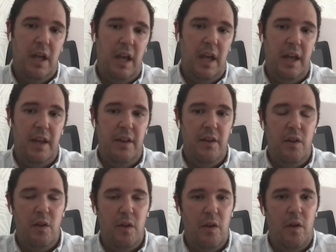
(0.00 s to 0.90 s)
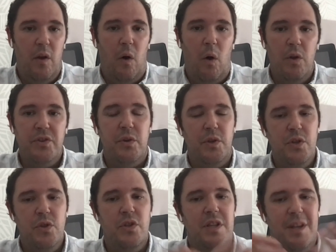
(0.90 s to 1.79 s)
and also
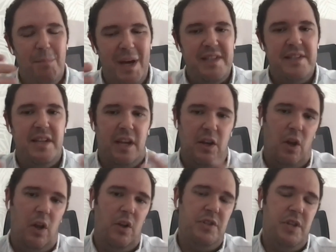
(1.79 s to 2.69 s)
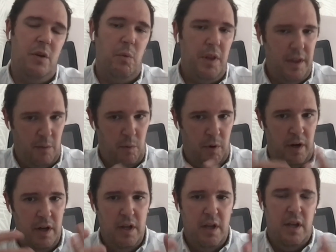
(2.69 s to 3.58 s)
using the best technology with our
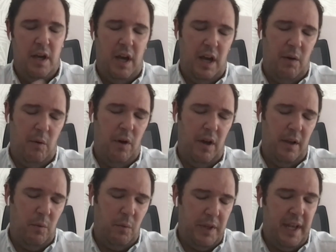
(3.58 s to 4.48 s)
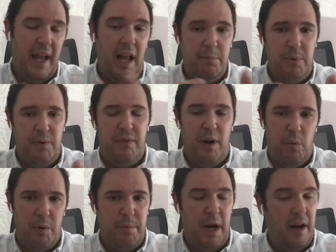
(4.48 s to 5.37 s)
our, uh, with the help of
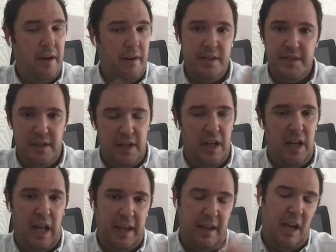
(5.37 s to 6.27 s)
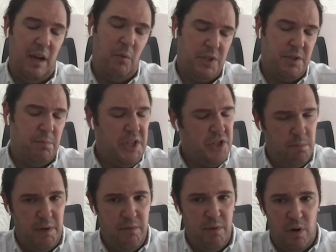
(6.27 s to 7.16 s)
our partners, like I was
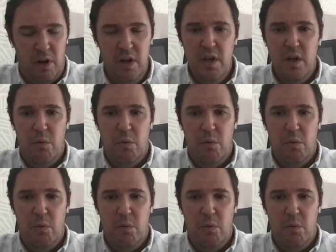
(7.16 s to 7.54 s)
mentioned before,